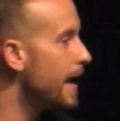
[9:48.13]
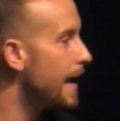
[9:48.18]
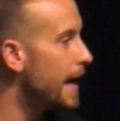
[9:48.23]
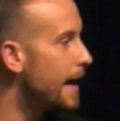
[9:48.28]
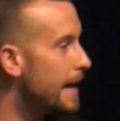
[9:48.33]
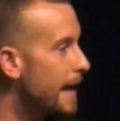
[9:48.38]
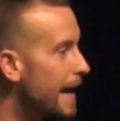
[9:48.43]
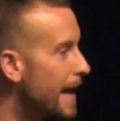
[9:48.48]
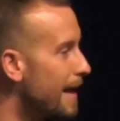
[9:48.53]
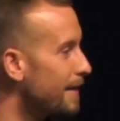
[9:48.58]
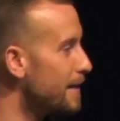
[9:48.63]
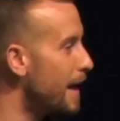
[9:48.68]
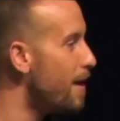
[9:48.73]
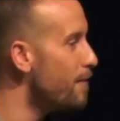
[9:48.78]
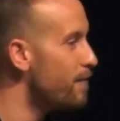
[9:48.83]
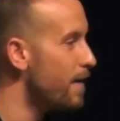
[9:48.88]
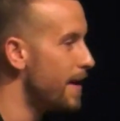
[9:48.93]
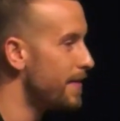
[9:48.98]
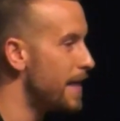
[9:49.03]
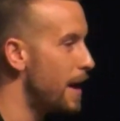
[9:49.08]
And, and I
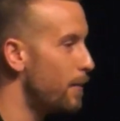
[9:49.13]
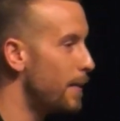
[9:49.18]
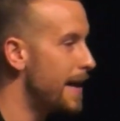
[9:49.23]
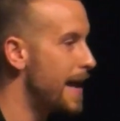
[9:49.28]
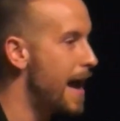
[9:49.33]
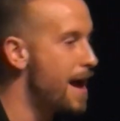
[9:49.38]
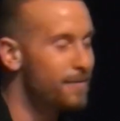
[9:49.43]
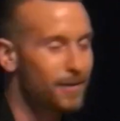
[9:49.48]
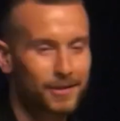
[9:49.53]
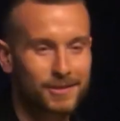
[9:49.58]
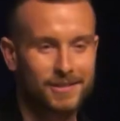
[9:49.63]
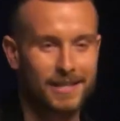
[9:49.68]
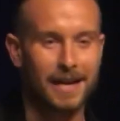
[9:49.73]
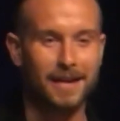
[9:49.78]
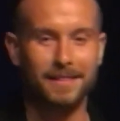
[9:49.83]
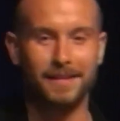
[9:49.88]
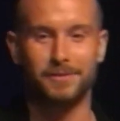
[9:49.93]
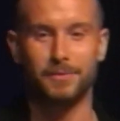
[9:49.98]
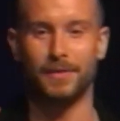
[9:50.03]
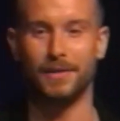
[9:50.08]
love that we have, I was
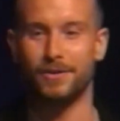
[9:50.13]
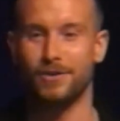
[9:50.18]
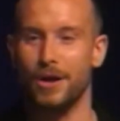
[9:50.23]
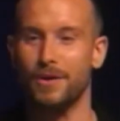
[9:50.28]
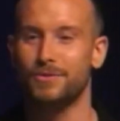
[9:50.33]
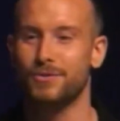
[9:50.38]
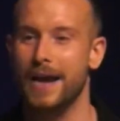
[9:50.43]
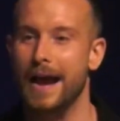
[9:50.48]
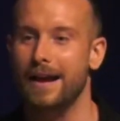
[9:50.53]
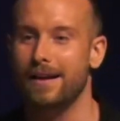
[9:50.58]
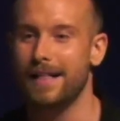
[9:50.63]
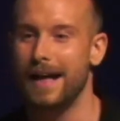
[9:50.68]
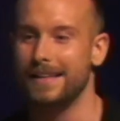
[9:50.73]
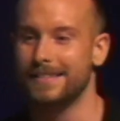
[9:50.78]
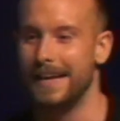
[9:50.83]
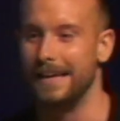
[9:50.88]
sharing this with the Growth Track class.